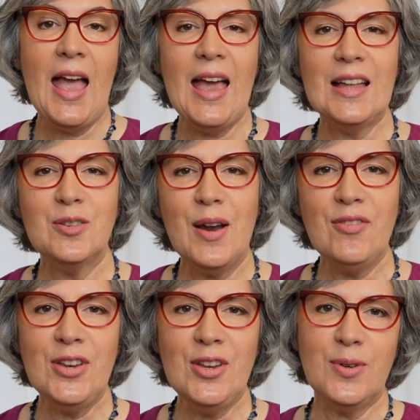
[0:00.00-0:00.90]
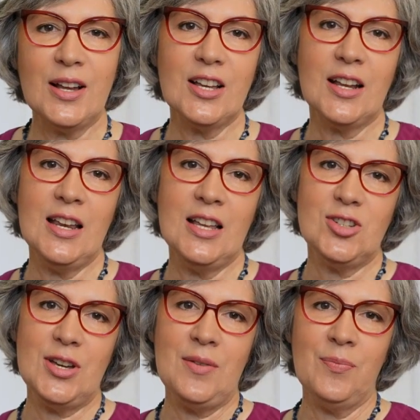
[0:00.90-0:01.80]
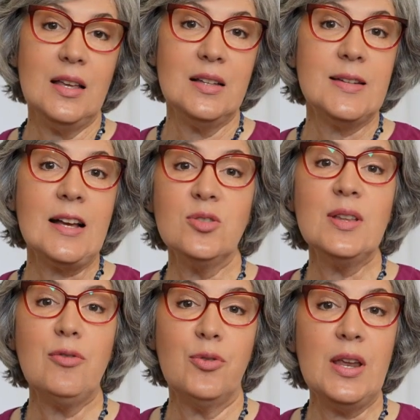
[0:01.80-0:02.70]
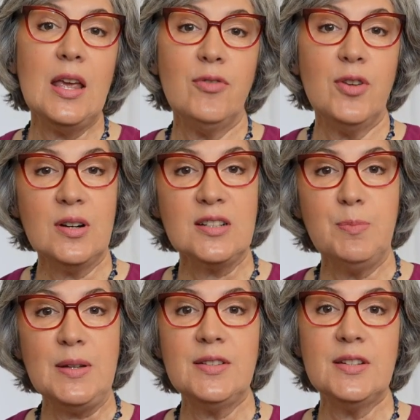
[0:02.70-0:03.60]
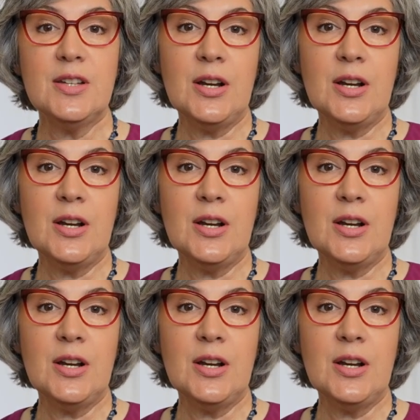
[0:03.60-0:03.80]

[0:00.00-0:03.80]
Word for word: and revenue recognition. It's actually free if your expenses